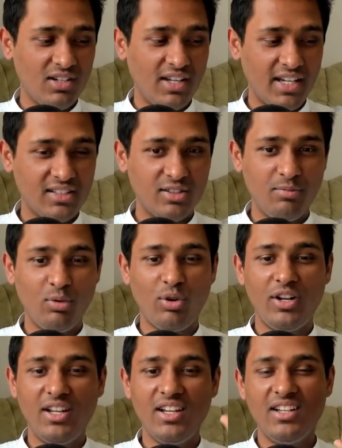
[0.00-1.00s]

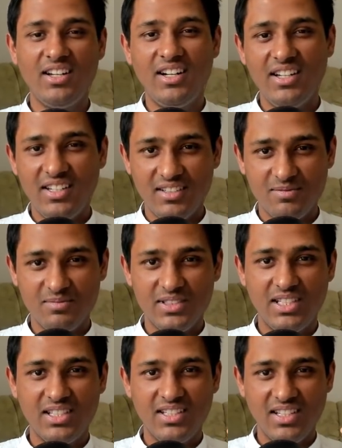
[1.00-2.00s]
exploiting a lady.
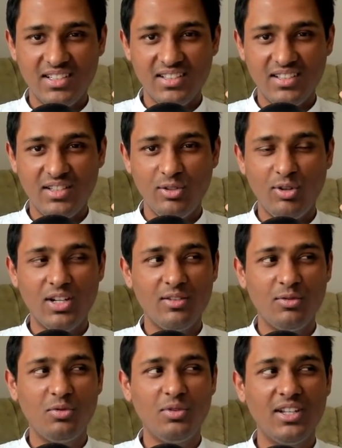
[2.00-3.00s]
Yes, you
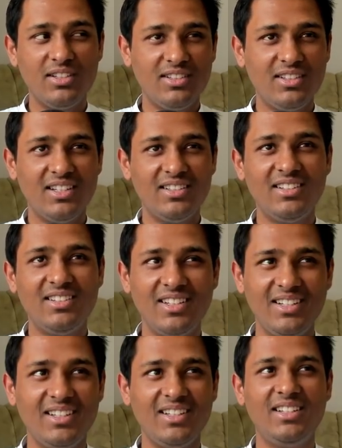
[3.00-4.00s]
are, as they say
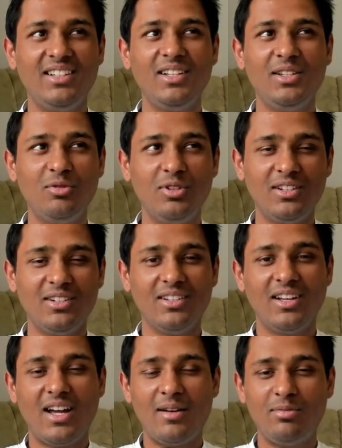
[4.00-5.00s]
in Hindi, na, you are
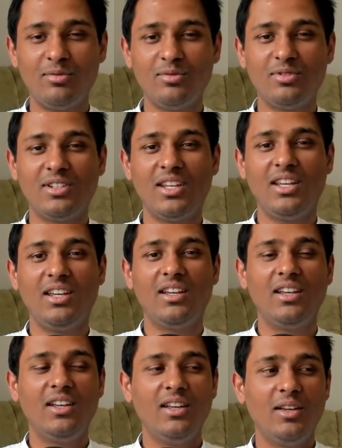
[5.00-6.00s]
up uske
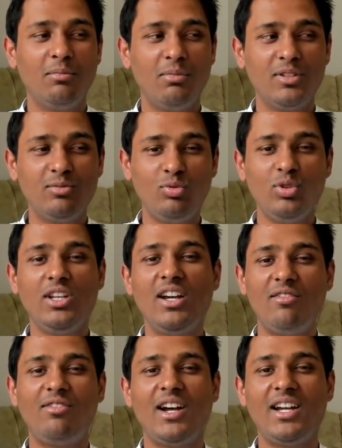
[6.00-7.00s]
majburi
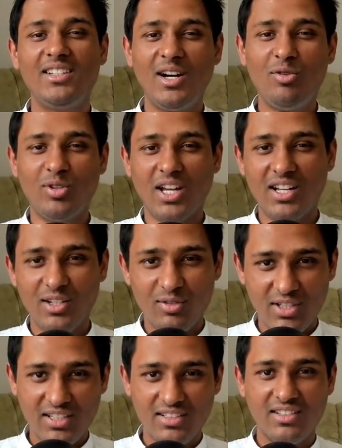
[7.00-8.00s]
ka fayda utha rahe ho.
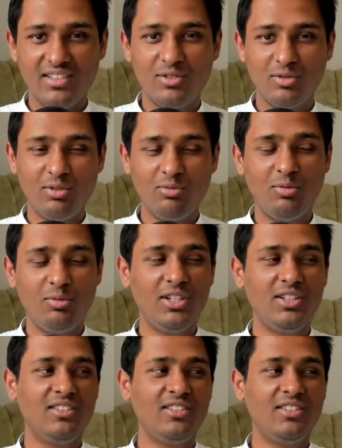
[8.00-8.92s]
Yes, so the woman is in